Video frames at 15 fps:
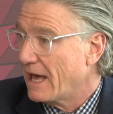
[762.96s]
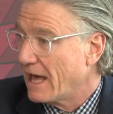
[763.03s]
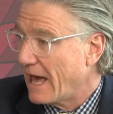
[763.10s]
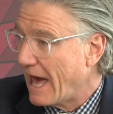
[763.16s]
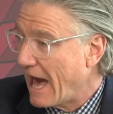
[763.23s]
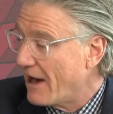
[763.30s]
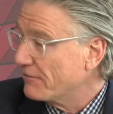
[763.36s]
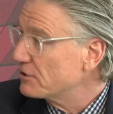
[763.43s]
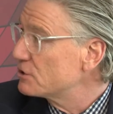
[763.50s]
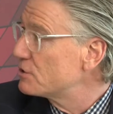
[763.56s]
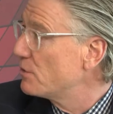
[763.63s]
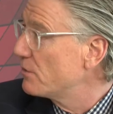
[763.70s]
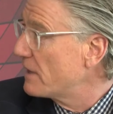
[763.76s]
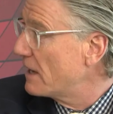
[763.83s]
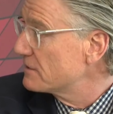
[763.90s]
after
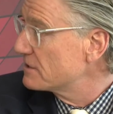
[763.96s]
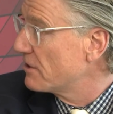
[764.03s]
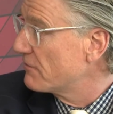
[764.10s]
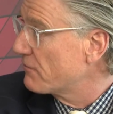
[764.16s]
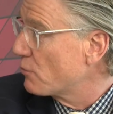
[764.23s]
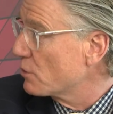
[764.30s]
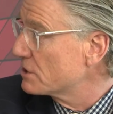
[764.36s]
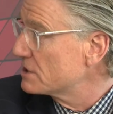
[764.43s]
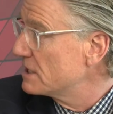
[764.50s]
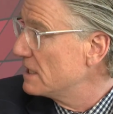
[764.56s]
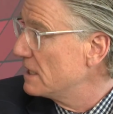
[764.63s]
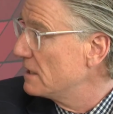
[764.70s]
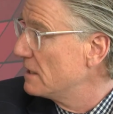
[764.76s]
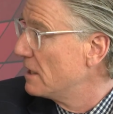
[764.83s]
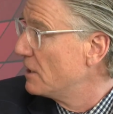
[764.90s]

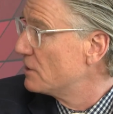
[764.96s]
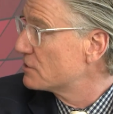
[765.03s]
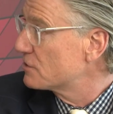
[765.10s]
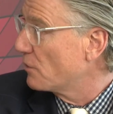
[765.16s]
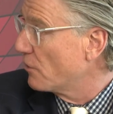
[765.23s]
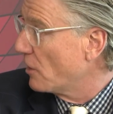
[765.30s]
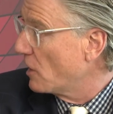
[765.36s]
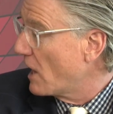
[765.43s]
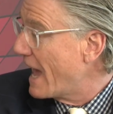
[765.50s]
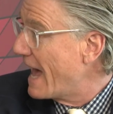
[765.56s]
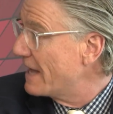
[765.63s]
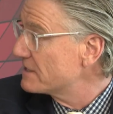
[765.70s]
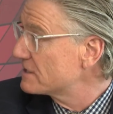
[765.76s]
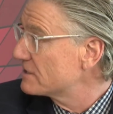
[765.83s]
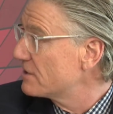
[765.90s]
2014, so the
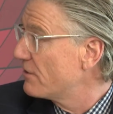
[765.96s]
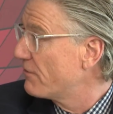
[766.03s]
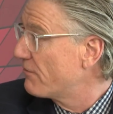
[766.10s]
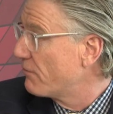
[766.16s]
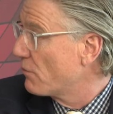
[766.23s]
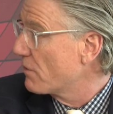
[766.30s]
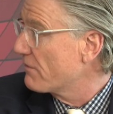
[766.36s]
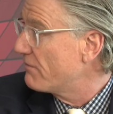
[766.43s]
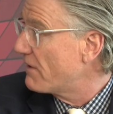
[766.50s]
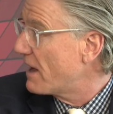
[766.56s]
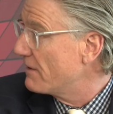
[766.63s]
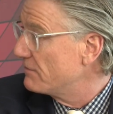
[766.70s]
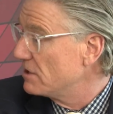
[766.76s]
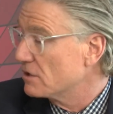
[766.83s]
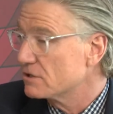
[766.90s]
last 4 or
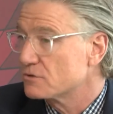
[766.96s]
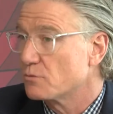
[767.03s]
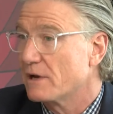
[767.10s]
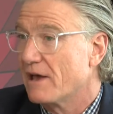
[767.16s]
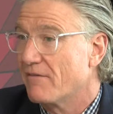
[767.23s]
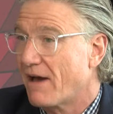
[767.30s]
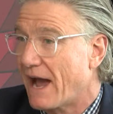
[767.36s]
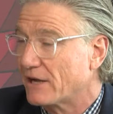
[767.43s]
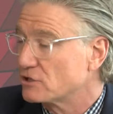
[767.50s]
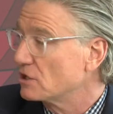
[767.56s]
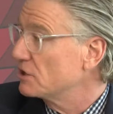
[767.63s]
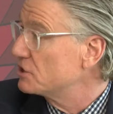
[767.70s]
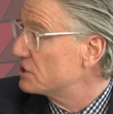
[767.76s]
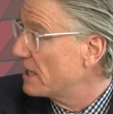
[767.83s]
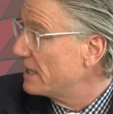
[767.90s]
5 years, we have
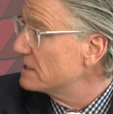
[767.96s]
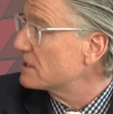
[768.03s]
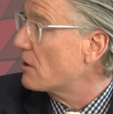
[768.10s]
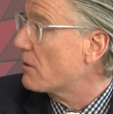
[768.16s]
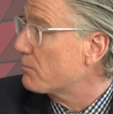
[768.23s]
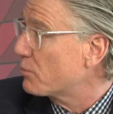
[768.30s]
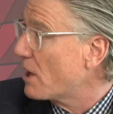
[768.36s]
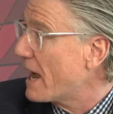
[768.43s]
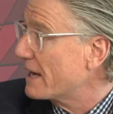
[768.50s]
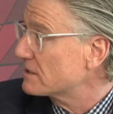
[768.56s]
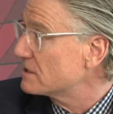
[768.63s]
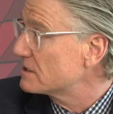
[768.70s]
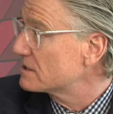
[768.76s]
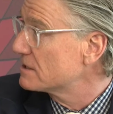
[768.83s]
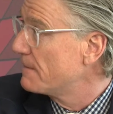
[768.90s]
actually changed our
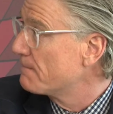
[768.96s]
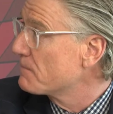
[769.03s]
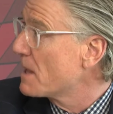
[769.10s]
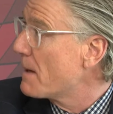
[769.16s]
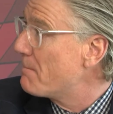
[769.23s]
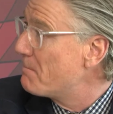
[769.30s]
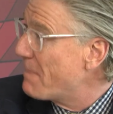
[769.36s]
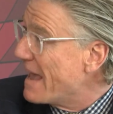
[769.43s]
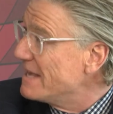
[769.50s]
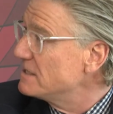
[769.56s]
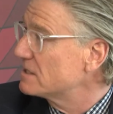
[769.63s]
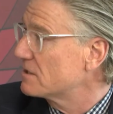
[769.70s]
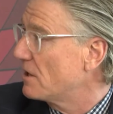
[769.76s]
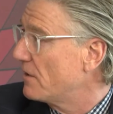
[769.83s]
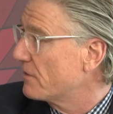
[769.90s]
practice
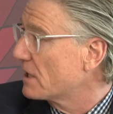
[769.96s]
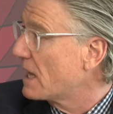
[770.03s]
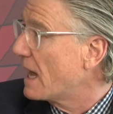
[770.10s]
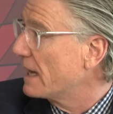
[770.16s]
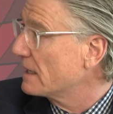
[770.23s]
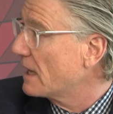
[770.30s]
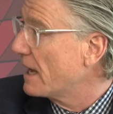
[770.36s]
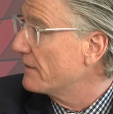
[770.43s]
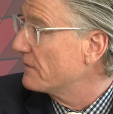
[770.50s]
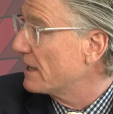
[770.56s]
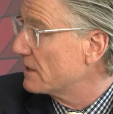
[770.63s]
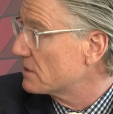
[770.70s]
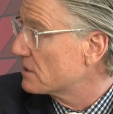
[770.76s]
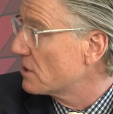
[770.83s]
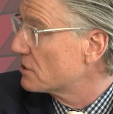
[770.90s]
based on the guideline
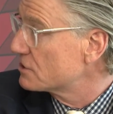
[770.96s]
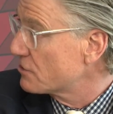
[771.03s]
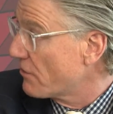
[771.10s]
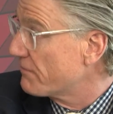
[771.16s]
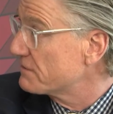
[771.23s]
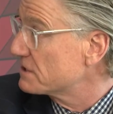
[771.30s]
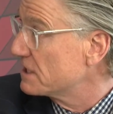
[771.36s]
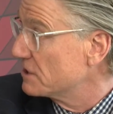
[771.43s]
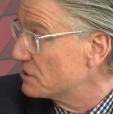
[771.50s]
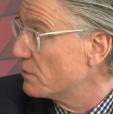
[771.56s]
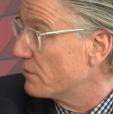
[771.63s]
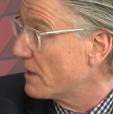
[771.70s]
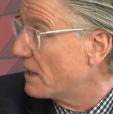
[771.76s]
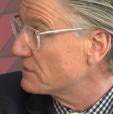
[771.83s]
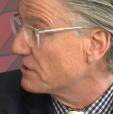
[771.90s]
that surfaced in
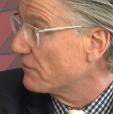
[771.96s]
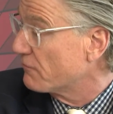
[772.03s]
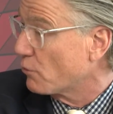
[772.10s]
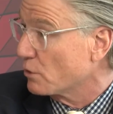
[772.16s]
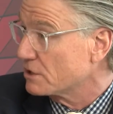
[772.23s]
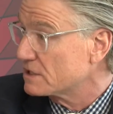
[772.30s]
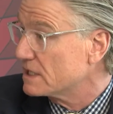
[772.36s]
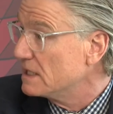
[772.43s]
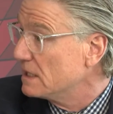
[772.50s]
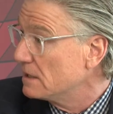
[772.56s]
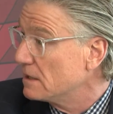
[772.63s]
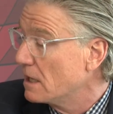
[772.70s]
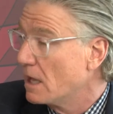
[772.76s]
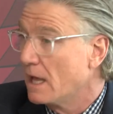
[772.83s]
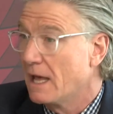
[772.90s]

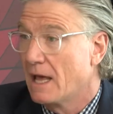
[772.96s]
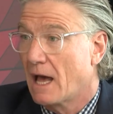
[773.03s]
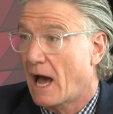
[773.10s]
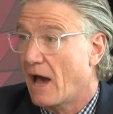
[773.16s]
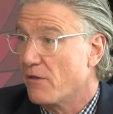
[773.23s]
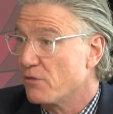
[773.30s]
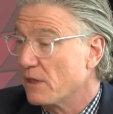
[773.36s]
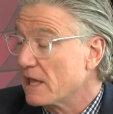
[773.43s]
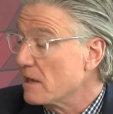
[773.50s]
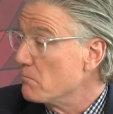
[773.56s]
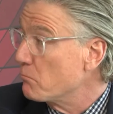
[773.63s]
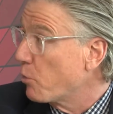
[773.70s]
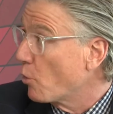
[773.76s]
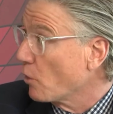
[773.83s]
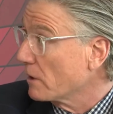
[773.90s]
2014. I think
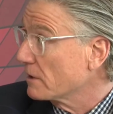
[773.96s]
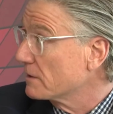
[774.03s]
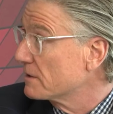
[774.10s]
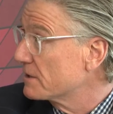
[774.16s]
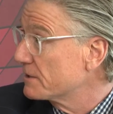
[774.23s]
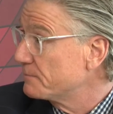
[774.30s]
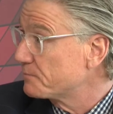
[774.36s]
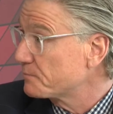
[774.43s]
important